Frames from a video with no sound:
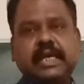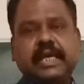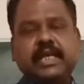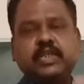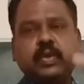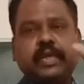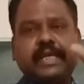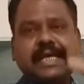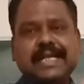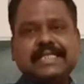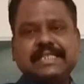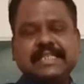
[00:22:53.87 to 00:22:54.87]
is your
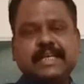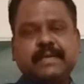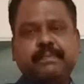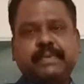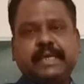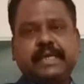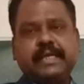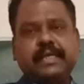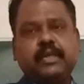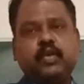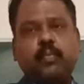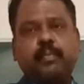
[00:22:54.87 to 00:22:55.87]
real
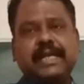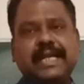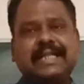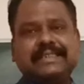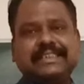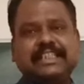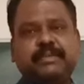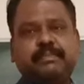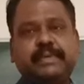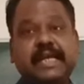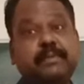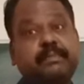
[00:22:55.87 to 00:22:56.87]
GDP, nominal
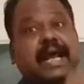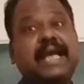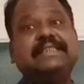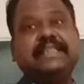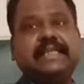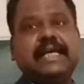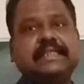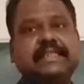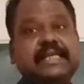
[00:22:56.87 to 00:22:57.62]
GDP and price index.